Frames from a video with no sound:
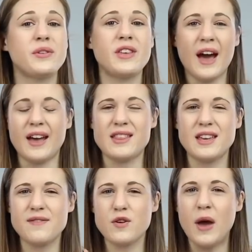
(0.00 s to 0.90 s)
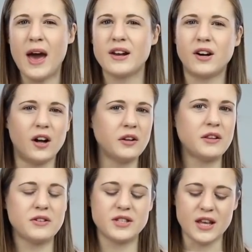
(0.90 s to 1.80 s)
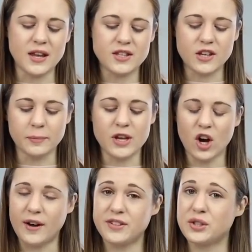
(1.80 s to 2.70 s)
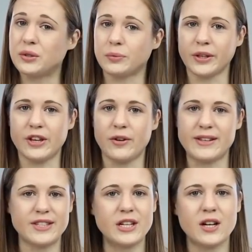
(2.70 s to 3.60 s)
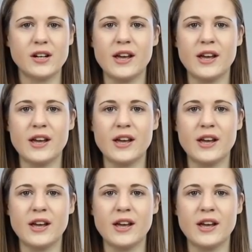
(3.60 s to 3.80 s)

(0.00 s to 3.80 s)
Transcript: yeah, I think if you add all of those things, you'll be off to a really great start.